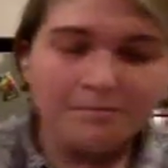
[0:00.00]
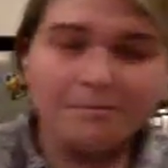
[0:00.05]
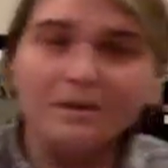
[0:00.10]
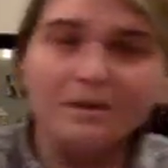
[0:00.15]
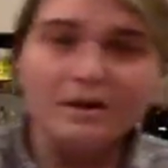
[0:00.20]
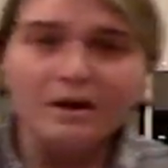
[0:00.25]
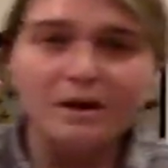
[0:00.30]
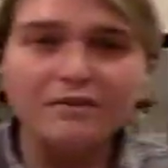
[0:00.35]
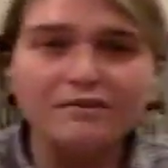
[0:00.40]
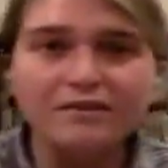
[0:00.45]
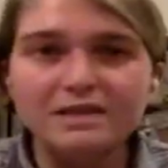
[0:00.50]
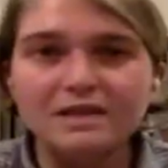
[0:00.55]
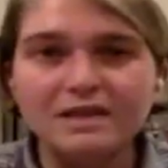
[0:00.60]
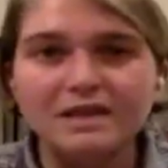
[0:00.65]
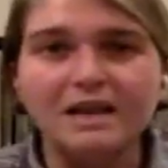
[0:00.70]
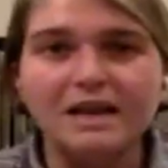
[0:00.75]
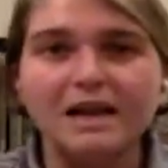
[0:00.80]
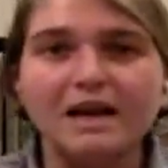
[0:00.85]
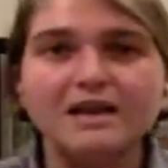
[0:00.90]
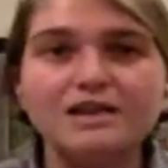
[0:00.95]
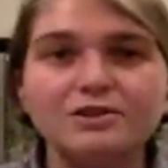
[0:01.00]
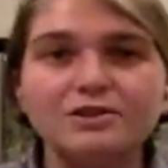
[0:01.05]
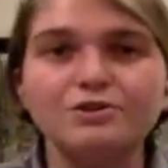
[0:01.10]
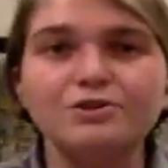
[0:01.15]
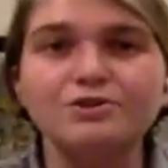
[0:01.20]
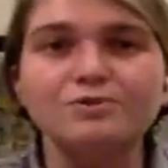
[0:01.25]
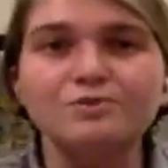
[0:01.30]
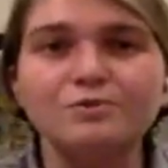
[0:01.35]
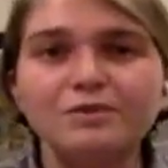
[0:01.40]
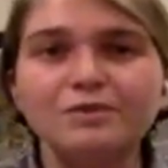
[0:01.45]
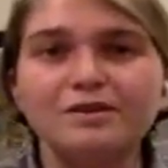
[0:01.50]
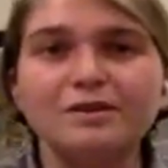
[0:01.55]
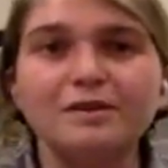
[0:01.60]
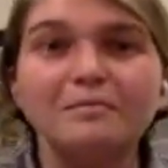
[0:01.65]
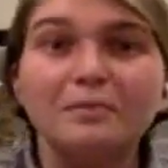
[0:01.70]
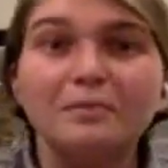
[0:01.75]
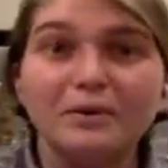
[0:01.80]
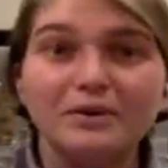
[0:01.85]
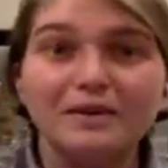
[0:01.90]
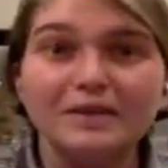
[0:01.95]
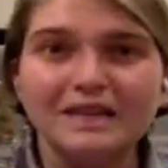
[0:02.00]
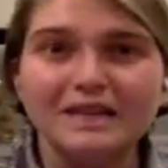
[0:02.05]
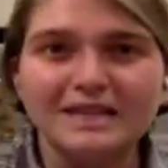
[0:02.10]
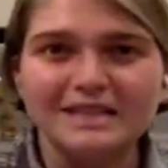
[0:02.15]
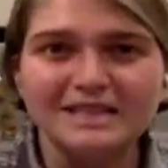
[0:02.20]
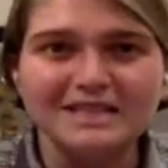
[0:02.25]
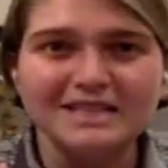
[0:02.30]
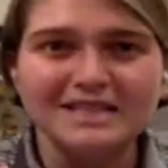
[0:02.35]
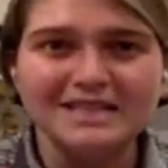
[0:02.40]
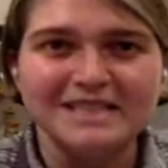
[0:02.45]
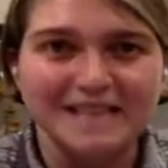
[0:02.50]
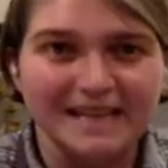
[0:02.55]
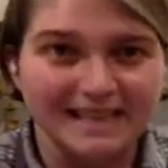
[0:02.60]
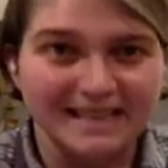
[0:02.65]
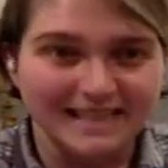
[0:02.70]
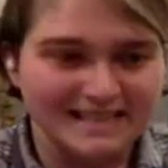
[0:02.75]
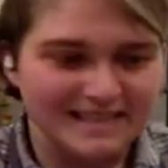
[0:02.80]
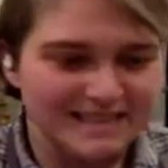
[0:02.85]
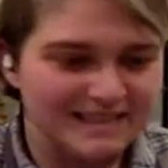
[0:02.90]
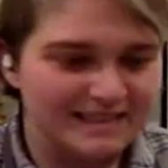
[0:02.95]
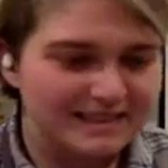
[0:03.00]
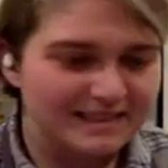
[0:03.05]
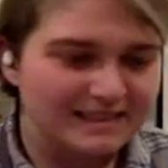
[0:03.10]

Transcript: But obviously, as usual, the important thing is to taste.